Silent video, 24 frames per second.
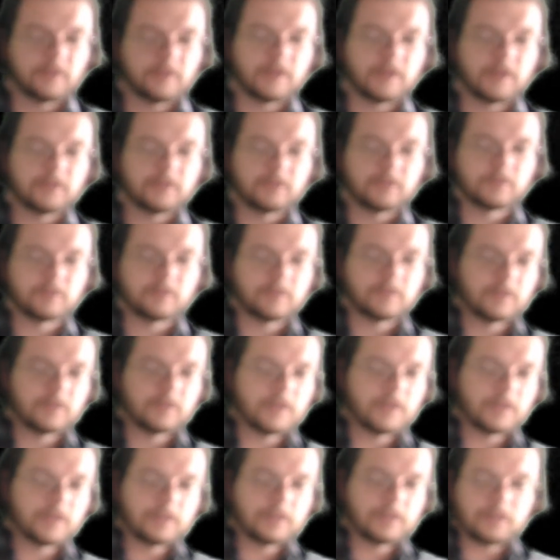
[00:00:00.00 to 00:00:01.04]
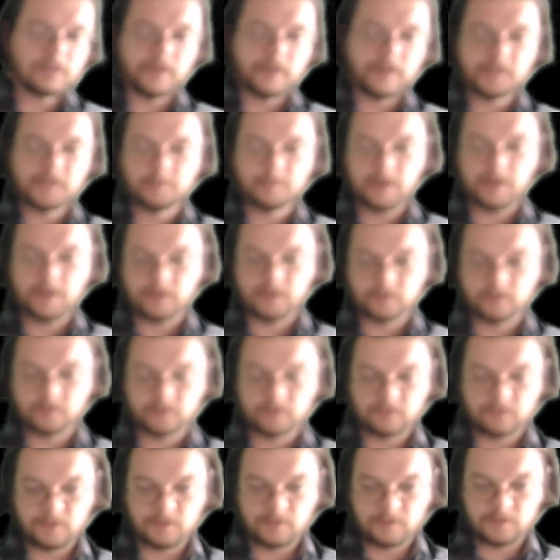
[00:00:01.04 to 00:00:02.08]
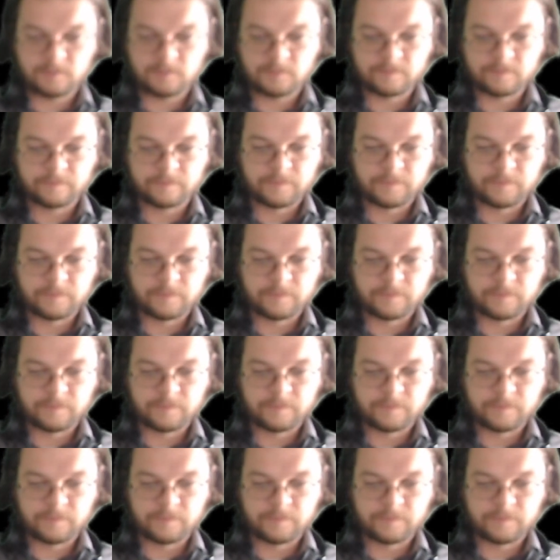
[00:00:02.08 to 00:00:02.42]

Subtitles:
All right, so the gun slides backwards, right?